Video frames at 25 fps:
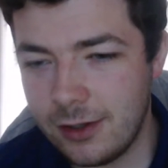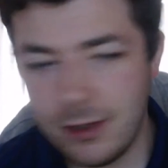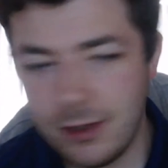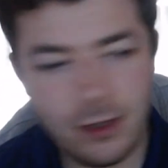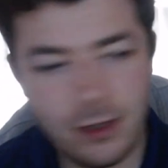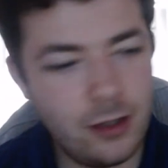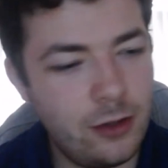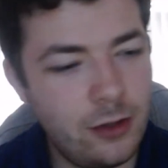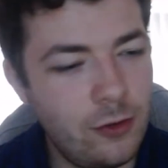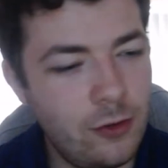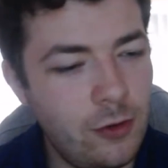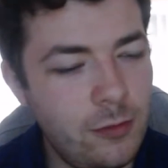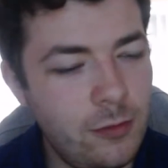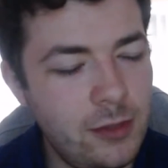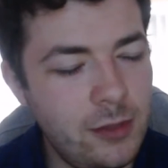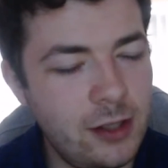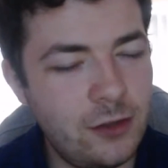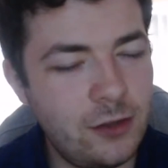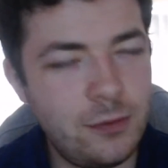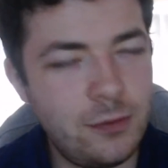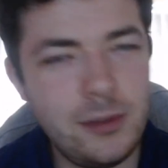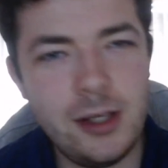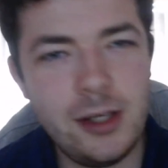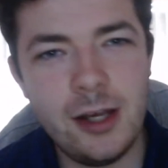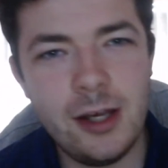You know what
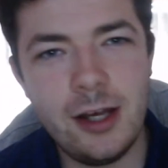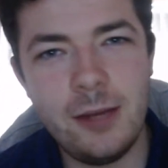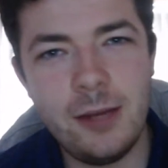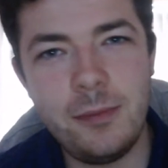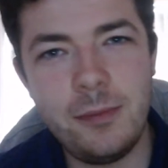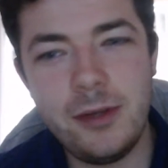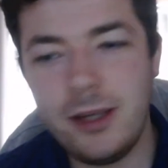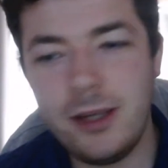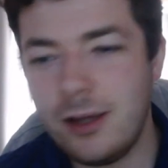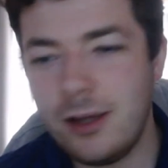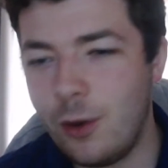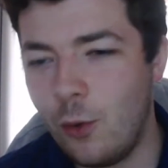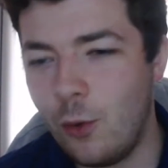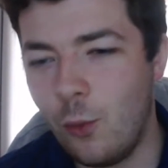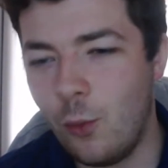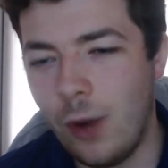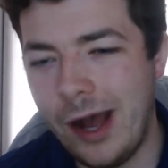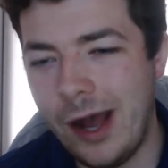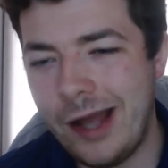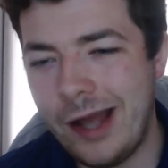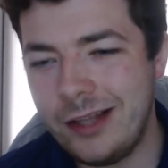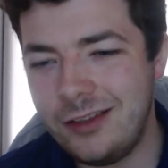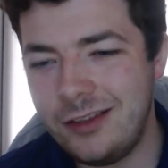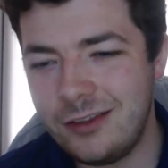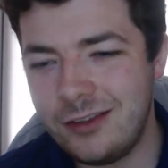makes me happy?
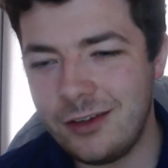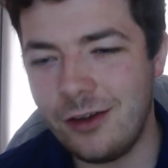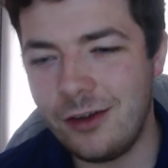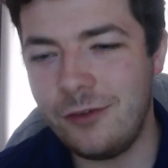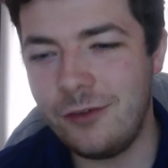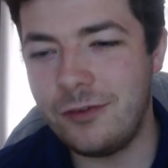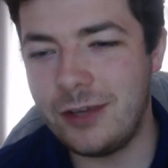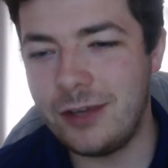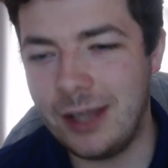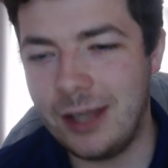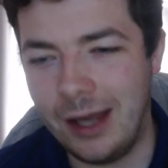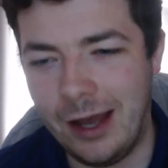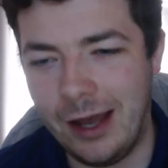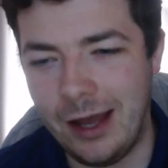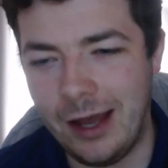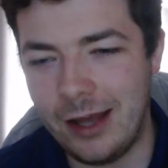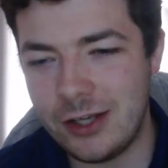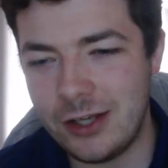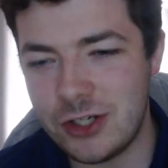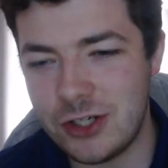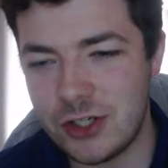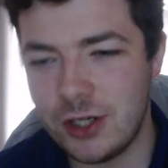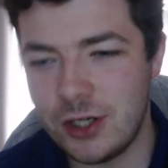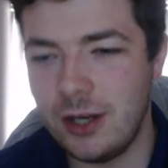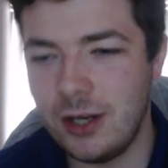Wads of
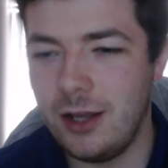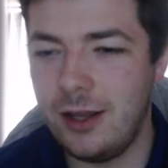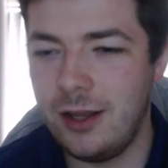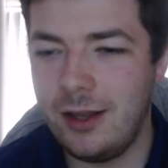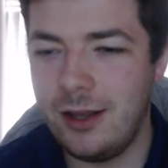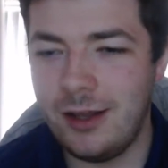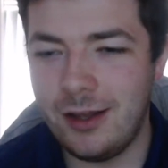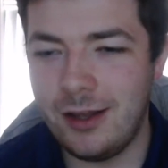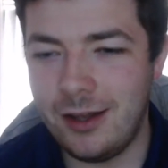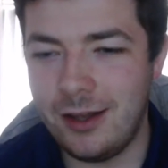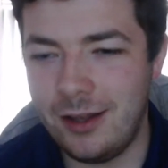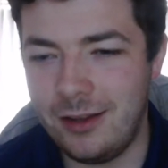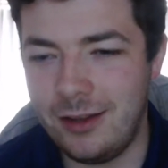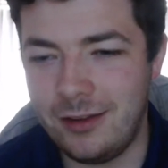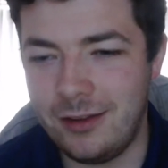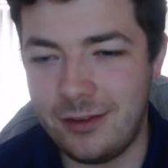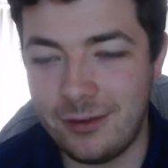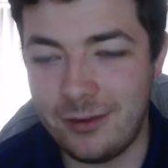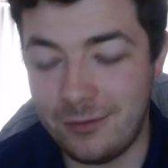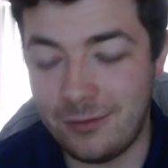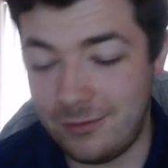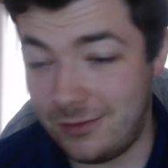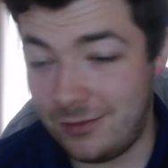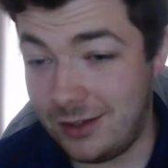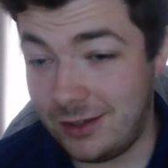cash. And
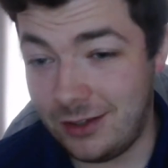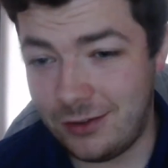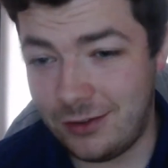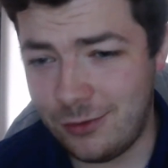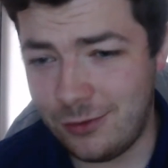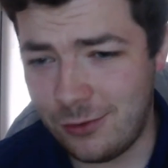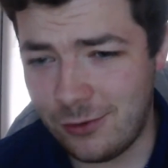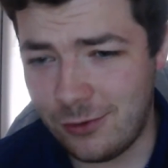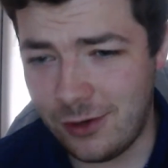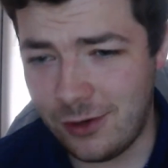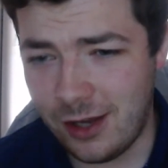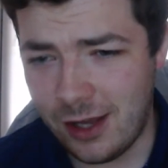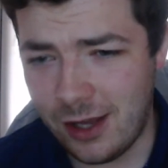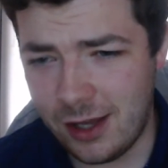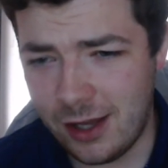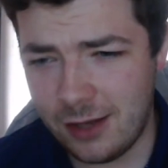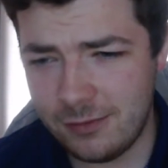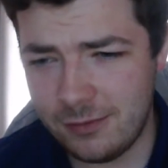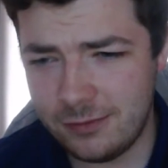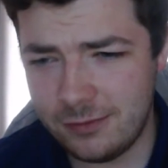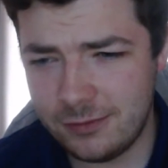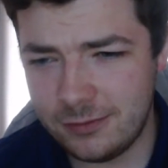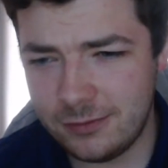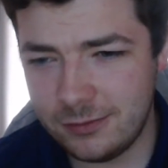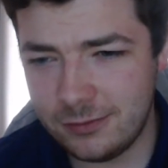it's not going to
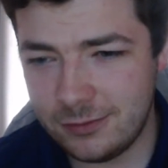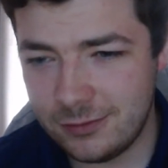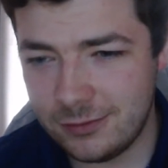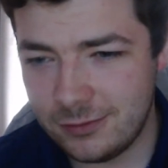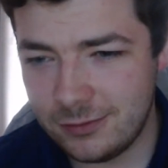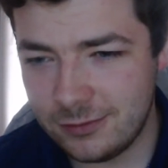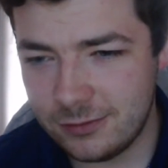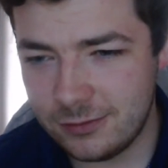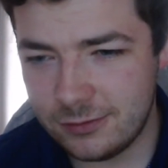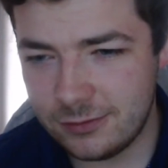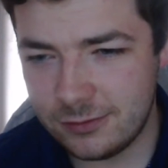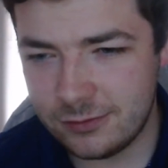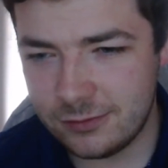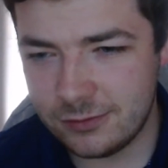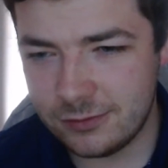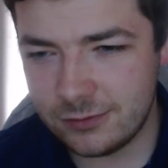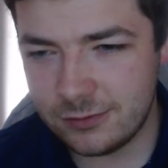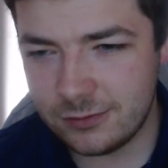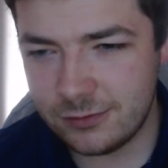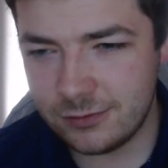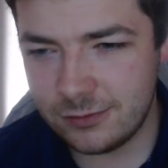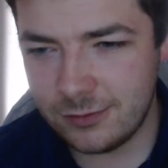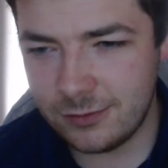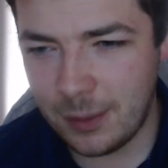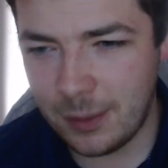happen.
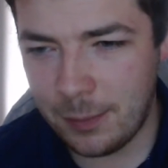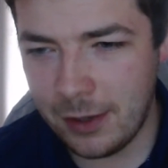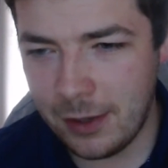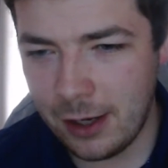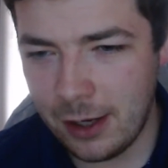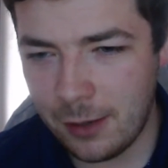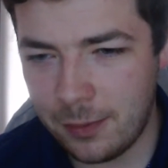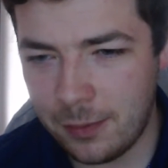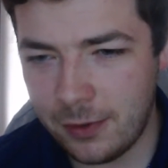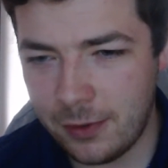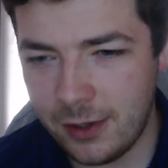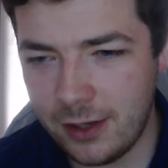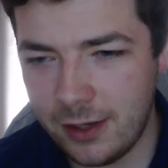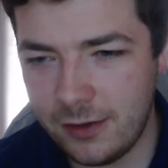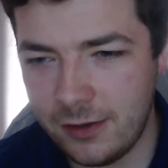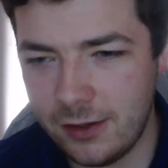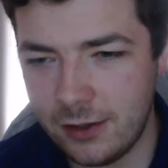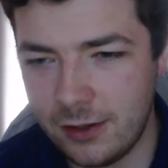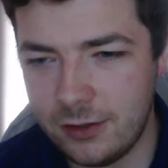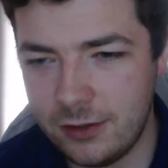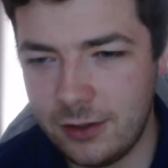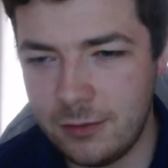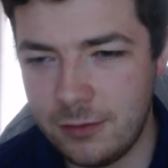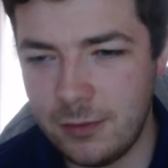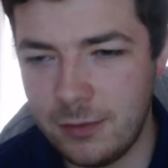They better play in the
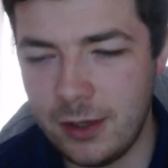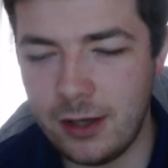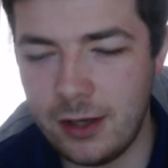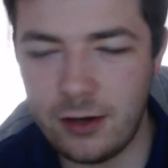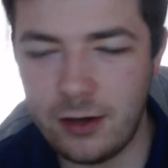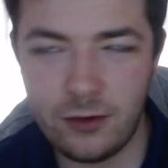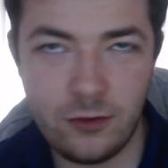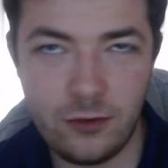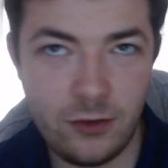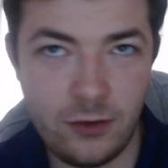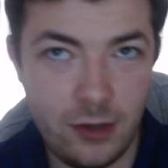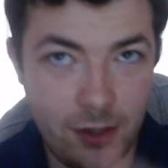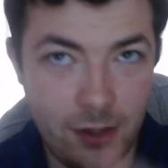Onion Bears.